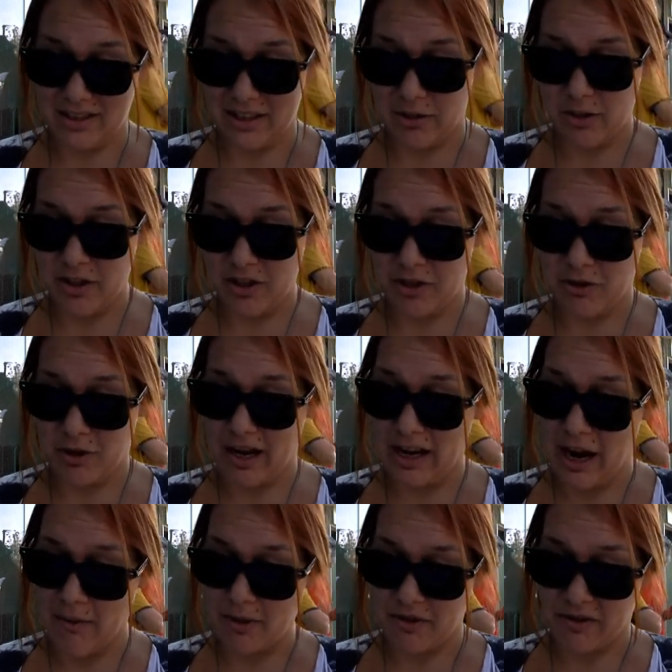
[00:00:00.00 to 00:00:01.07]
so we just dry
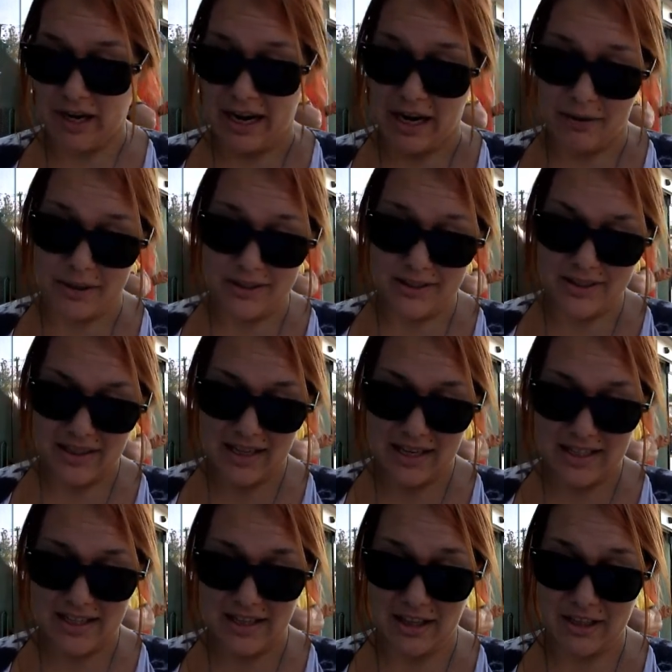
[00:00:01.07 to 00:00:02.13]
humped for hours.
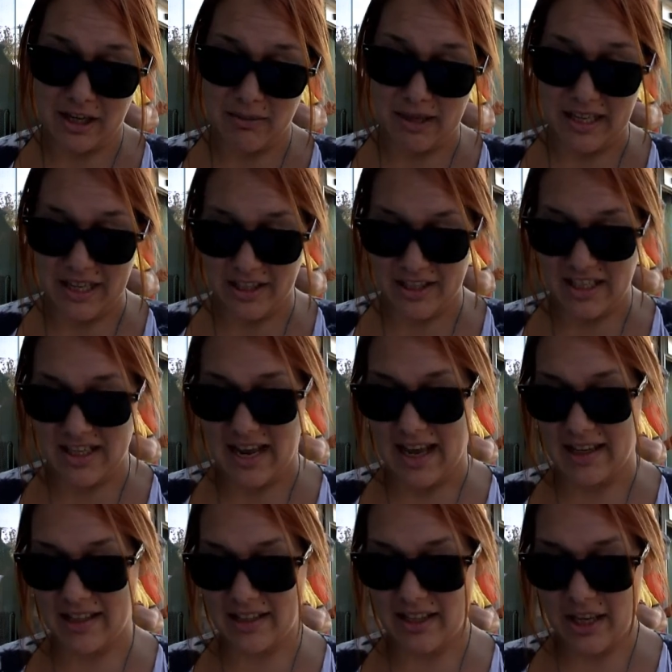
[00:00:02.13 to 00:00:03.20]
He sucked on my ears and
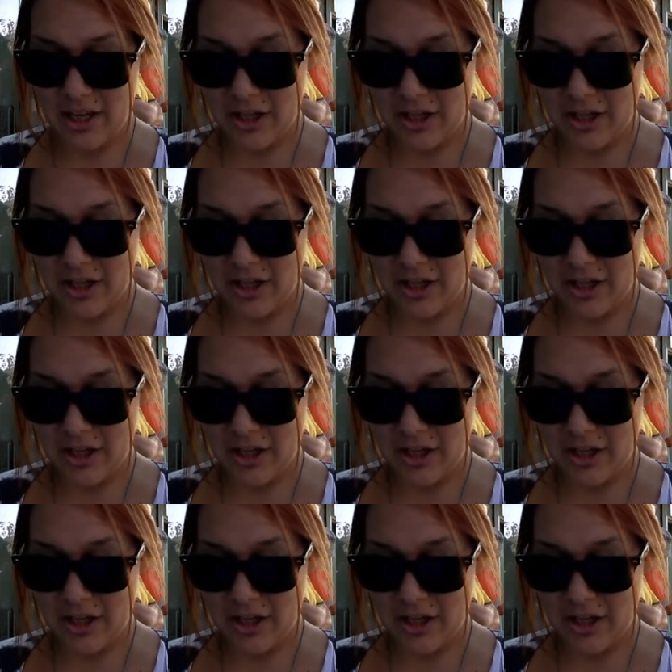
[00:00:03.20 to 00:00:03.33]
neck.